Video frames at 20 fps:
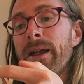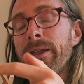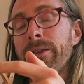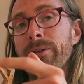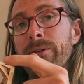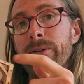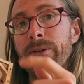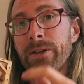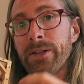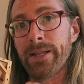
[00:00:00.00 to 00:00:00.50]
and
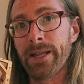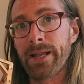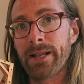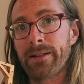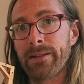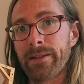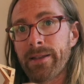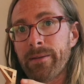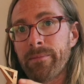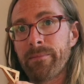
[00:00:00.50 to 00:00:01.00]
you
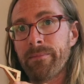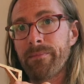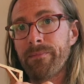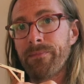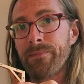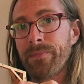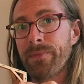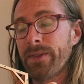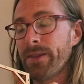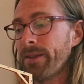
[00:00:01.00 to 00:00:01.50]
connect them,
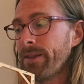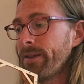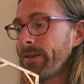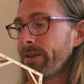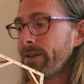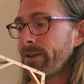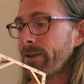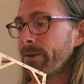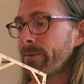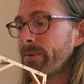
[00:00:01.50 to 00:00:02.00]

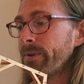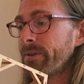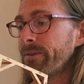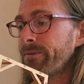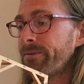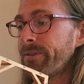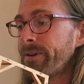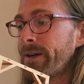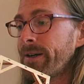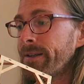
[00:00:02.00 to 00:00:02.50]
you will
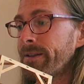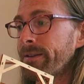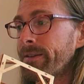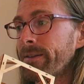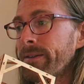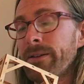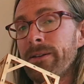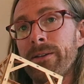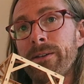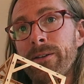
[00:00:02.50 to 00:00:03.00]
find
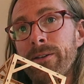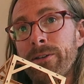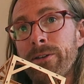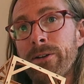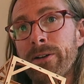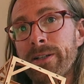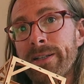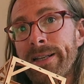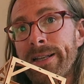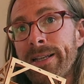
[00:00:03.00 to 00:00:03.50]
an
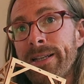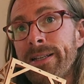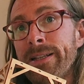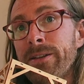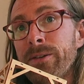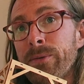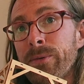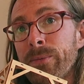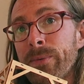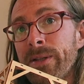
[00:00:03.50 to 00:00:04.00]

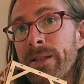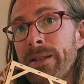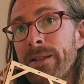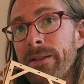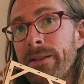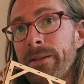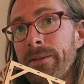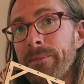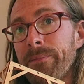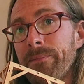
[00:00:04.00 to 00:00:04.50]
octahedron
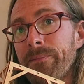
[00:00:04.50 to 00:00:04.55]
within.